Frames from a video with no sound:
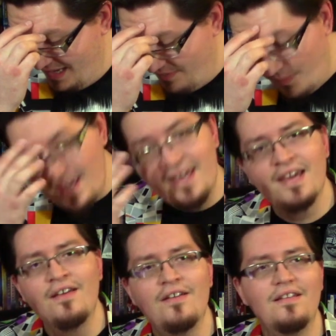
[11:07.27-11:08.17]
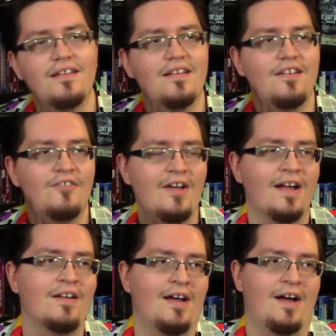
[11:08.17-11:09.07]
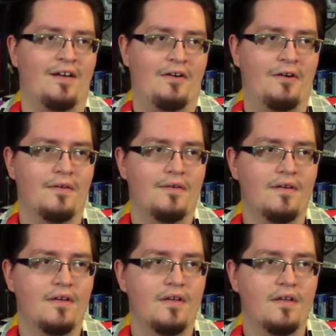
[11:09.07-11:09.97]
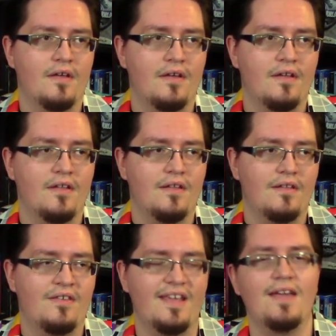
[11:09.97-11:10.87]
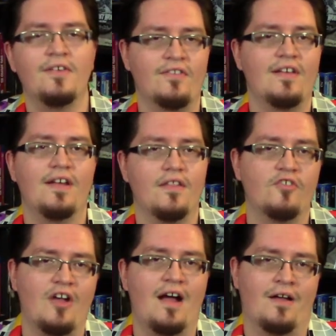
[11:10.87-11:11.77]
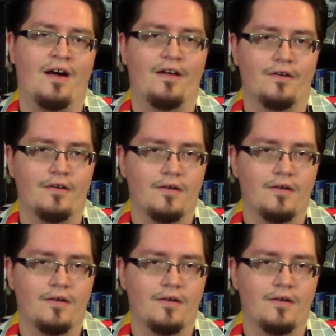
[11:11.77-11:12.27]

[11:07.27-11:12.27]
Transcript: We killed John Connor to give us another John Connor.